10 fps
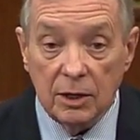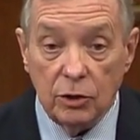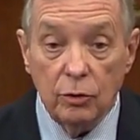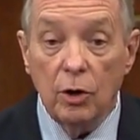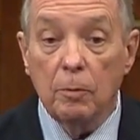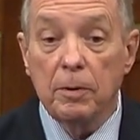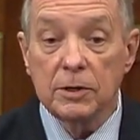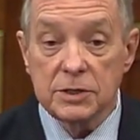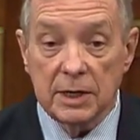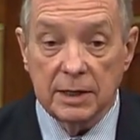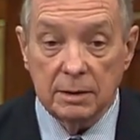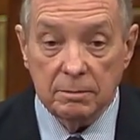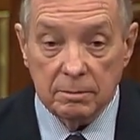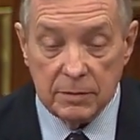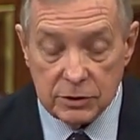You know personally,
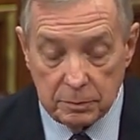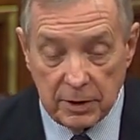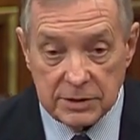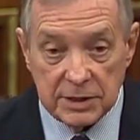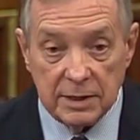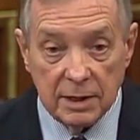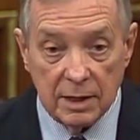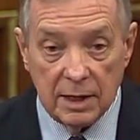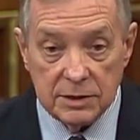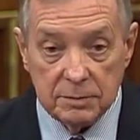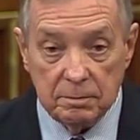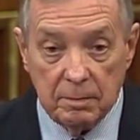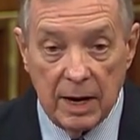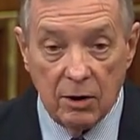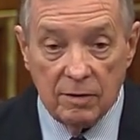Mr. President, as a
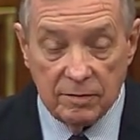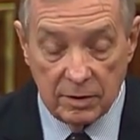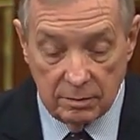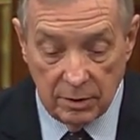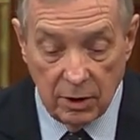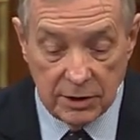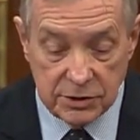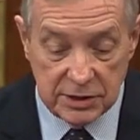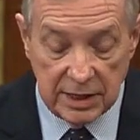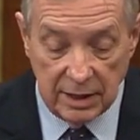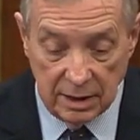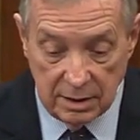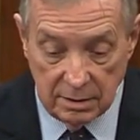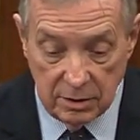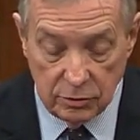mayor of a large city
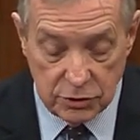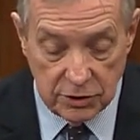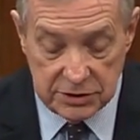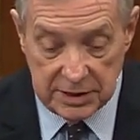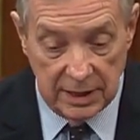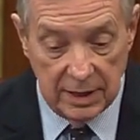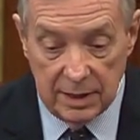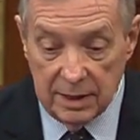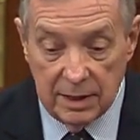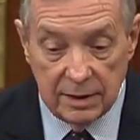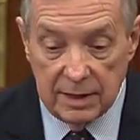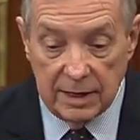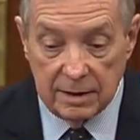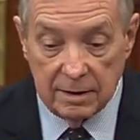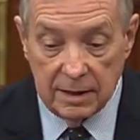in New Jersey,
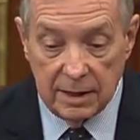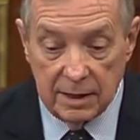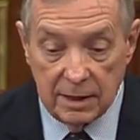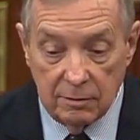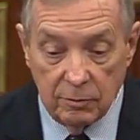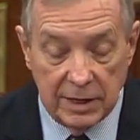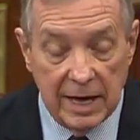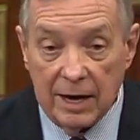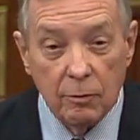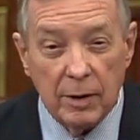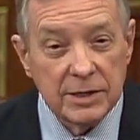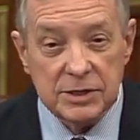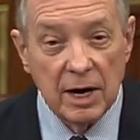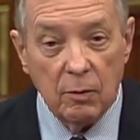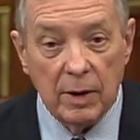that we can't
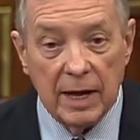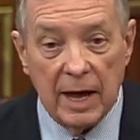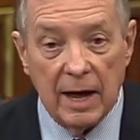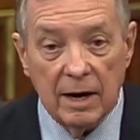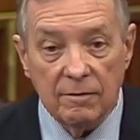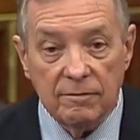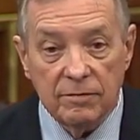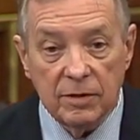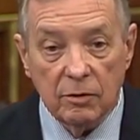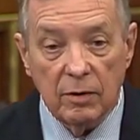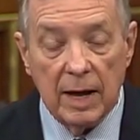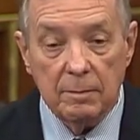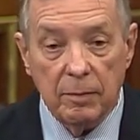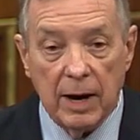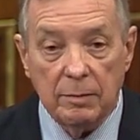arrest our way out of the
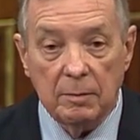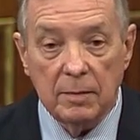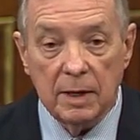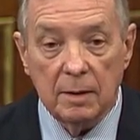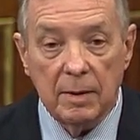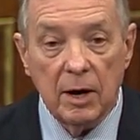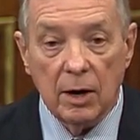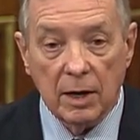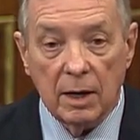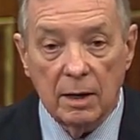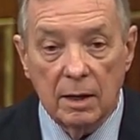crime problem in America.